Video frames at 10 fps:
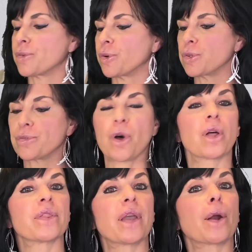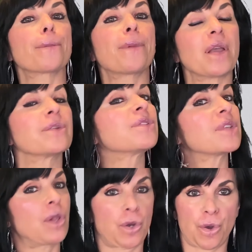First of all, they are made of
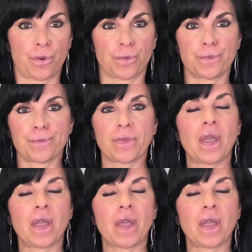silicone